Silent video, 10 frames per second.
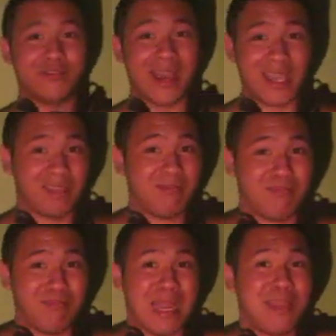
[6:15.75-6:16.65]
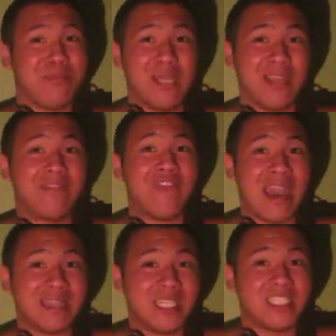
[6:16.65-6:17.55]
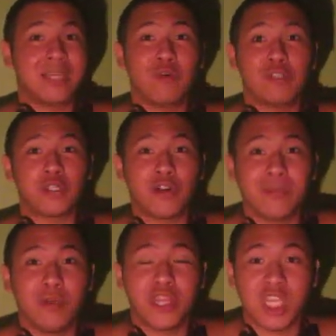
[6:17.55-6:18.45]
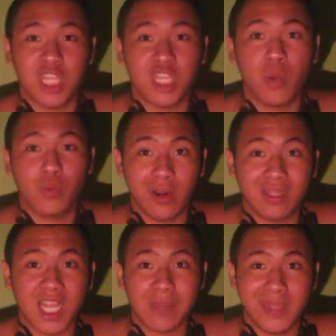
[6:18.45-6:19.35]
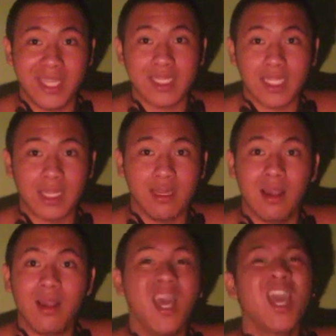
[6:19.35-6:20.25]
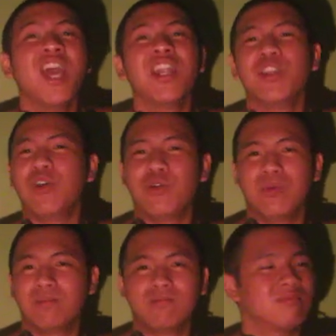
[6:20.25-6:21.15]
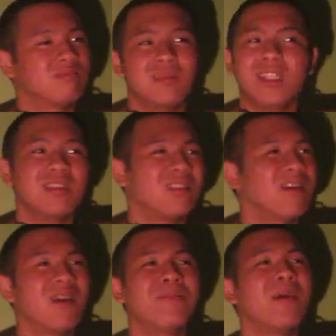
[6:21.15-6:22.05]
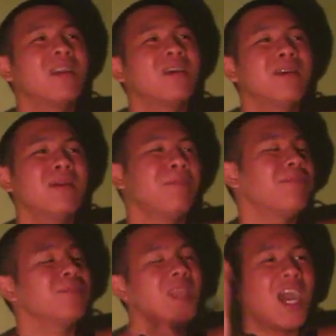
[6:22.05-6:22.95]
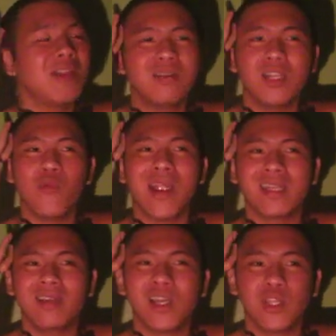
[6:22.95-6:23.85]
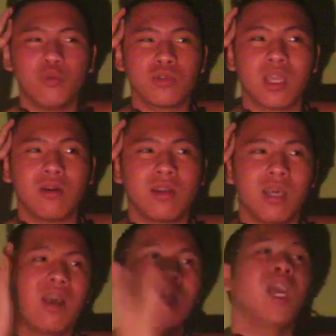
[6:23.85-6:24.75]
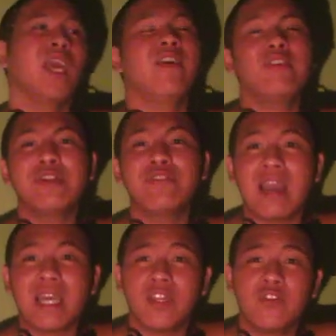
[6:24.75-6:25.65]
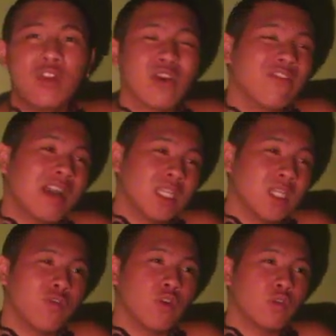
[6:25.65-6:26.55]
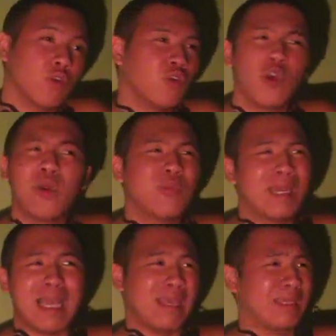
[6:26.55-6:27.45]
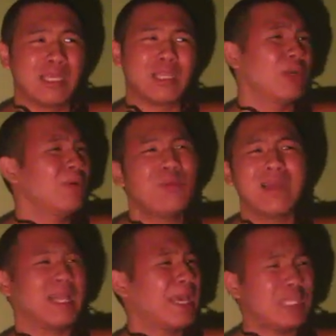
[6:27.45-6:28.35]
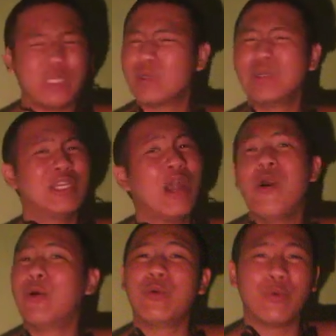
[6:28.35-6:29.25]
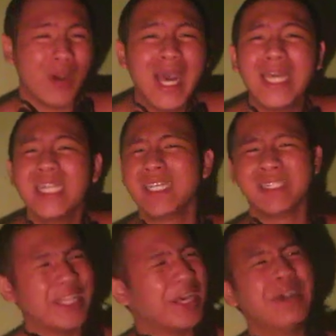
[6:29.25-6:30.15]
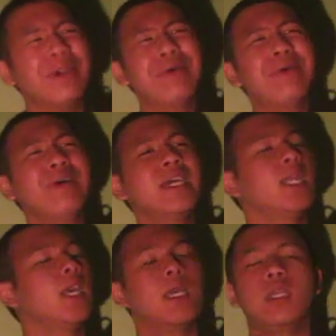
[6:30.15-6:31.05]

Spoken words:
Right? Like, being fat is the most horrible thing in the world, like being single. No. Parang na-wired lang yung utak ko na, if you're fat, if you look fat in a photo, no one will like it. No one will like you. No one. No one.